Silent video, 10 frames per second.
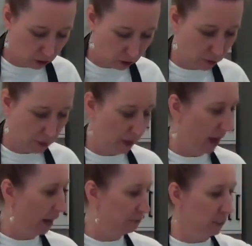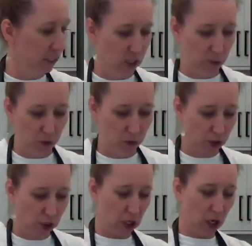maybe a half teaspoon or
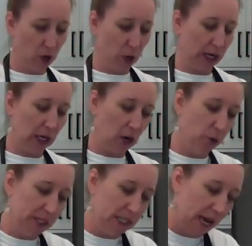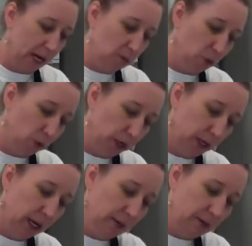so. I can always add more.
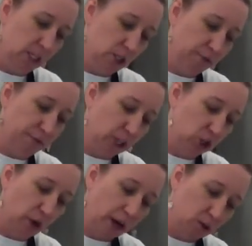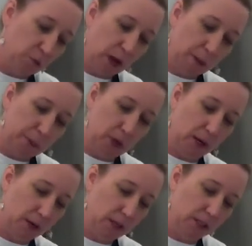This is fresh ground pepper.
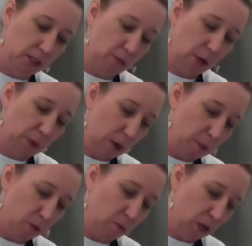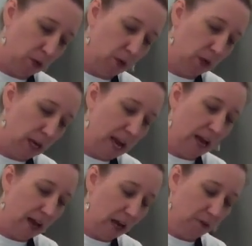This is my pepper mill. And
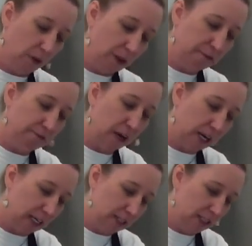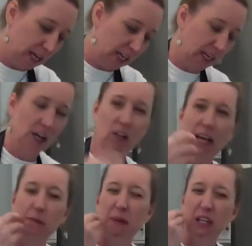I have it on the fine setting. I don't
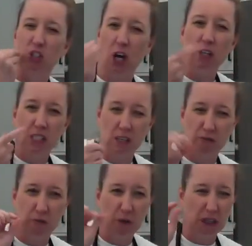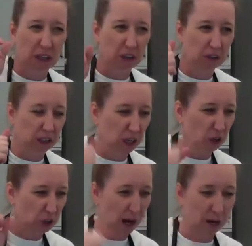like big chunks of,
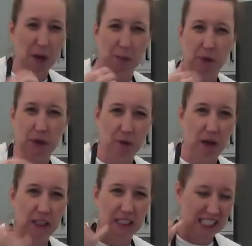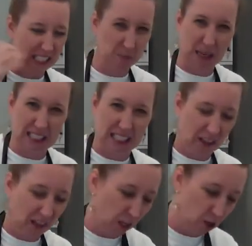cracked pepper in it sticks in my teeth,
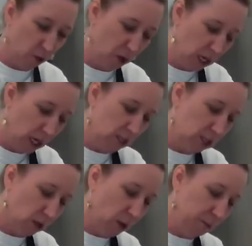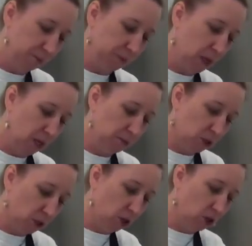like, ew. So I'm just
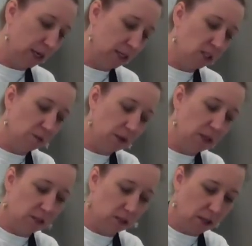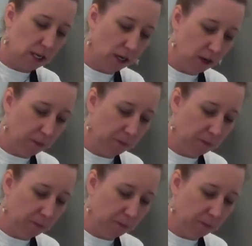gonna grind some of this on here.